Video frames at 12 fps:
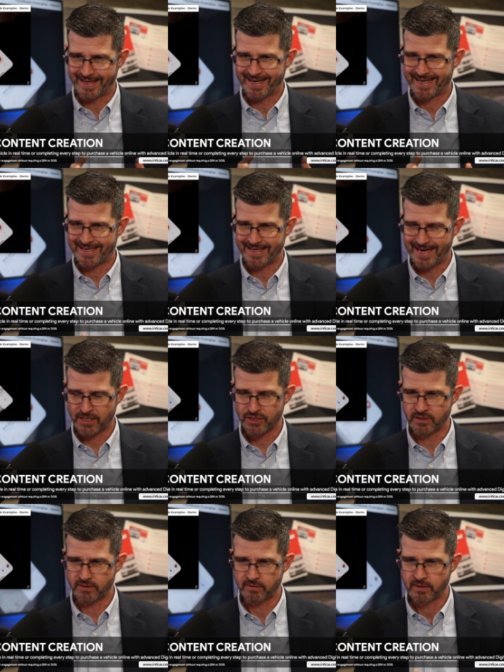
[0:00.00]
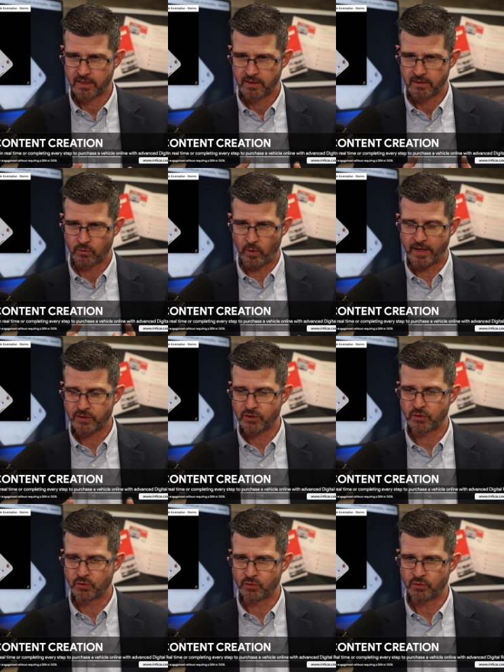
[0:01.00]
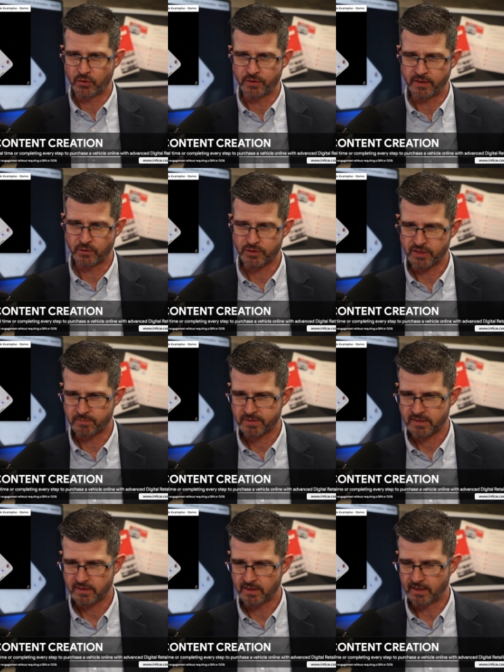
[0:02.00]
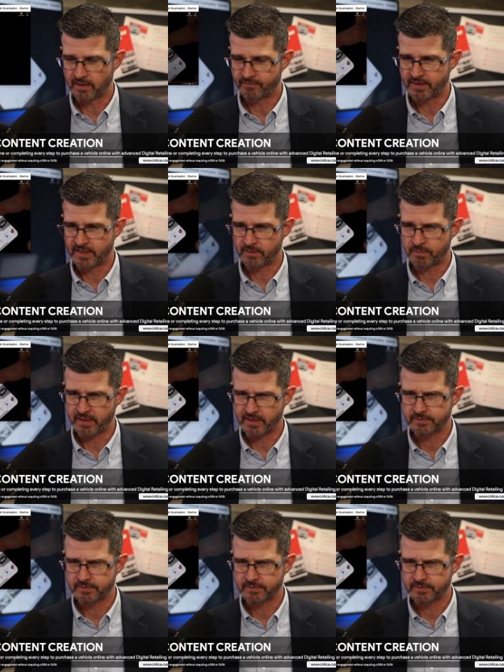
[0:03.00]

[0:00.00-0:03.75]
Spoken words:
that connection right to your dealership's VDP.